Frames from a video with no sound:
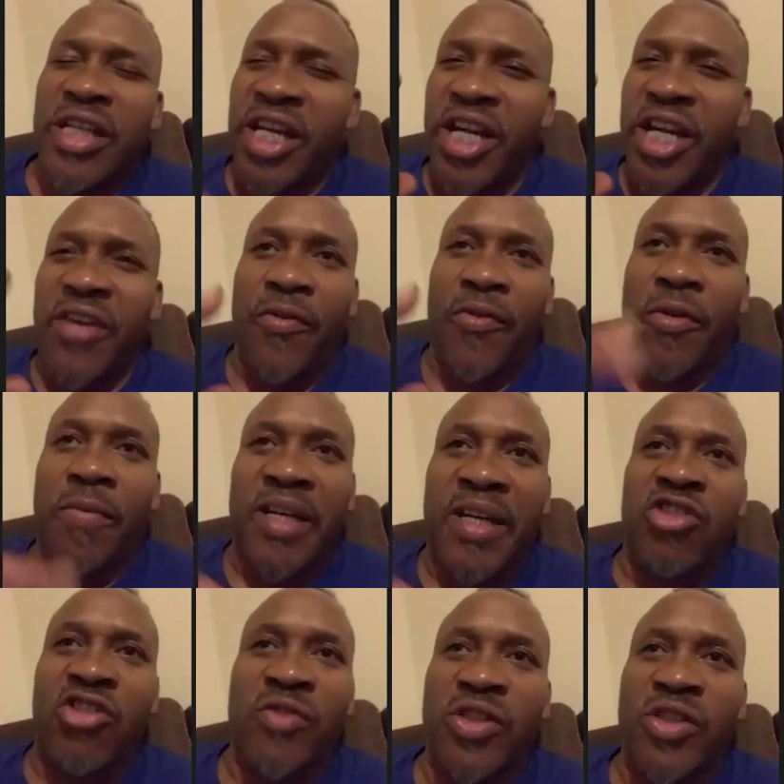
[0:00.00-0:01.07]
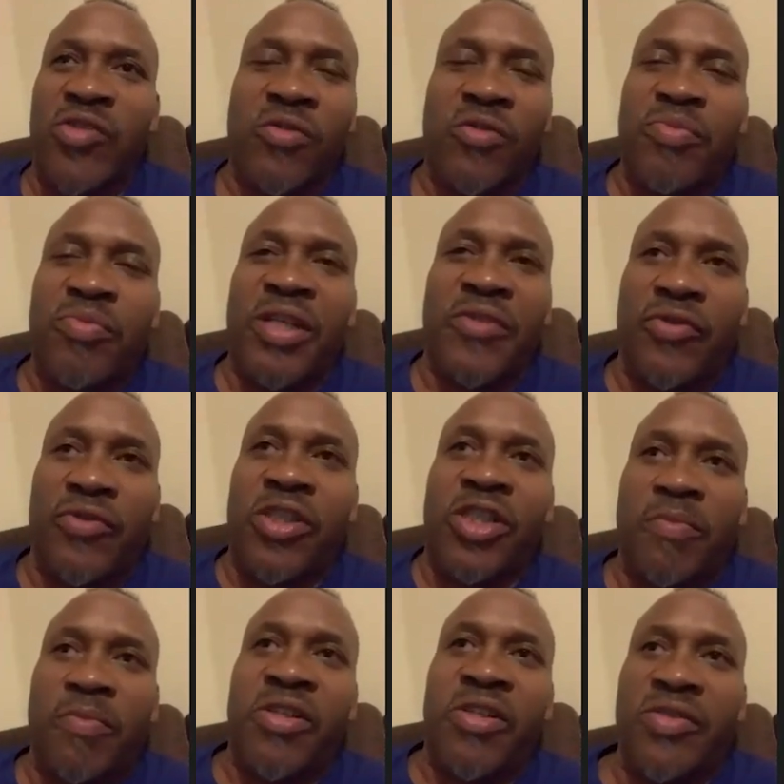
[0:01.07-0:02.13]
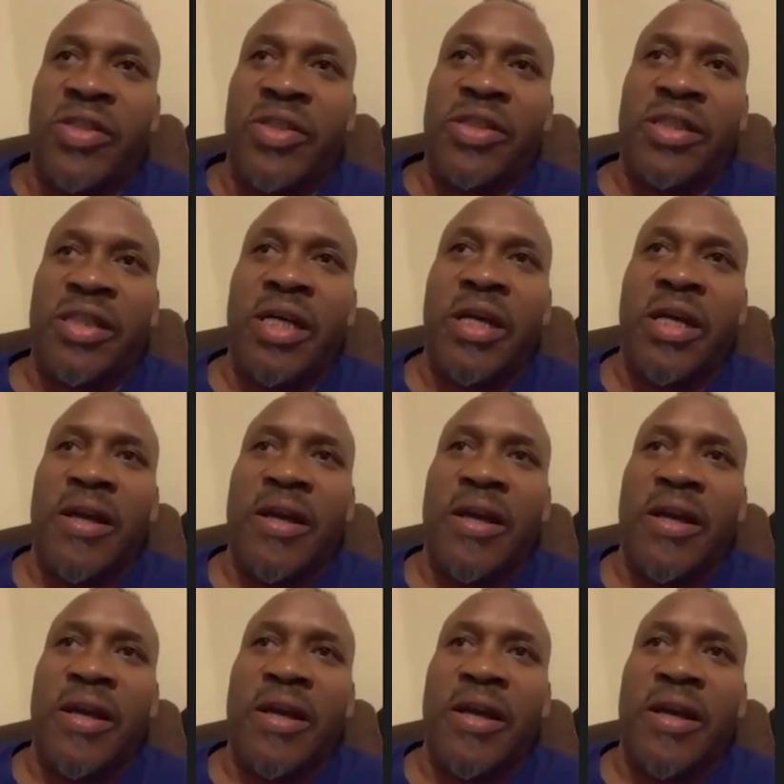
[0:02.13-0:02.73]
careful about who he was going to pick for his opponents.